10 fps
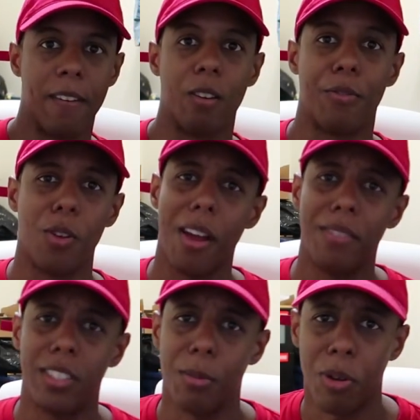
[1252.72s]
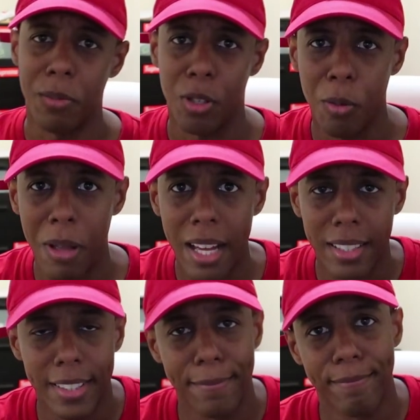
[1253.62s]
Now, if you don't have a spring
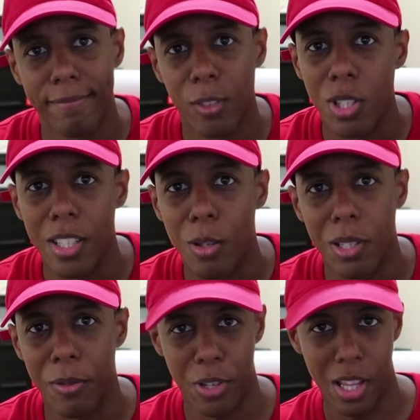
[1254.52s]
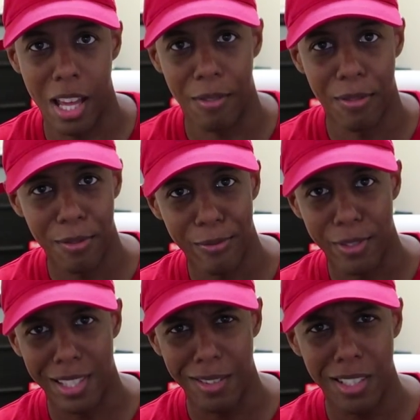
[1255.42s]
toolbox, what are you doing with your life?
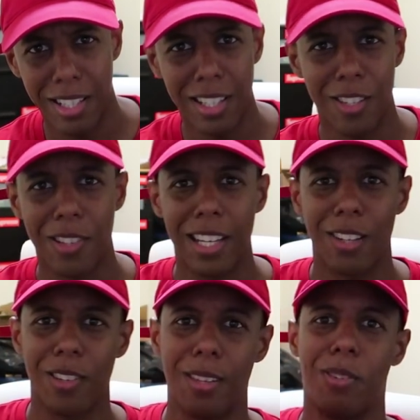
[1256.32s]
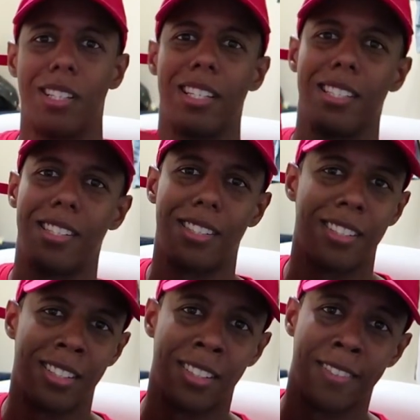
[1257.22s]
Seriously, you need you need one of these.
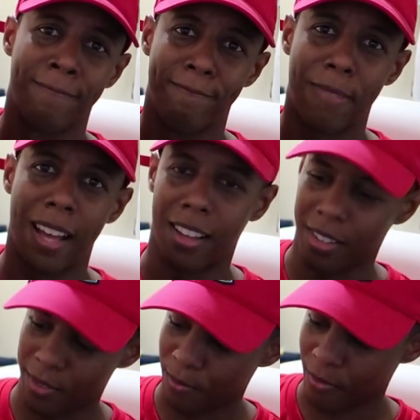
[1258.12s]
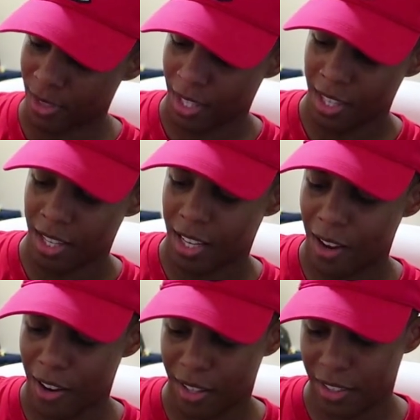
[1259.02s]
Bam.
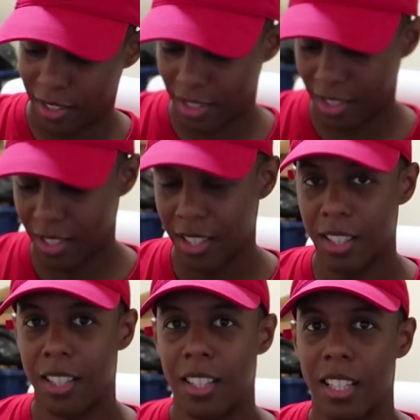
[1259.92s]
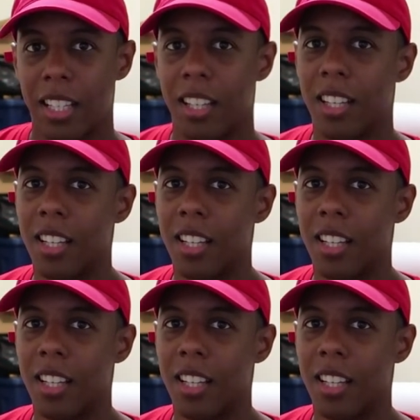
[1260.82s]
Alright.